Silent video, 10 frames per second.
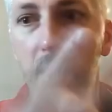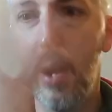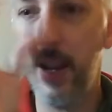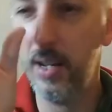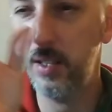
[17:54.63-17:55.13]
I
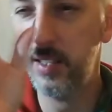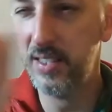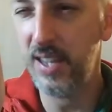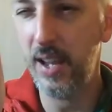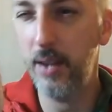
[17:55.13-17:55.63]
could
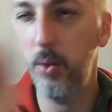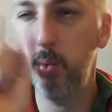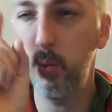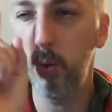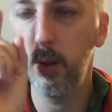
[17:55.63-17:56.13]
decide,
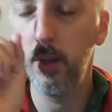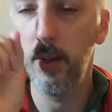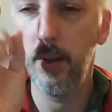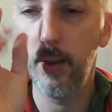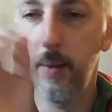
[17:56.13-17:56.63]
ooh,
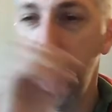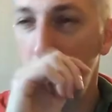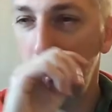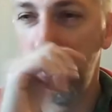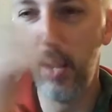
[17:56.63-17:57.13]

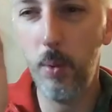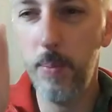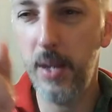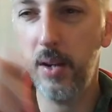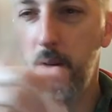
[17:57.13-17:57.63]
that would
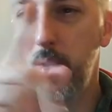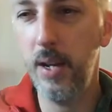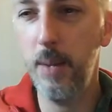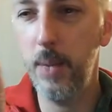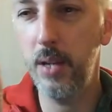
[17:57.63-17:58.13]
make a good
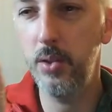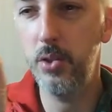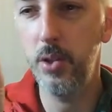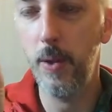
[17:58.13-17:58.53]
image,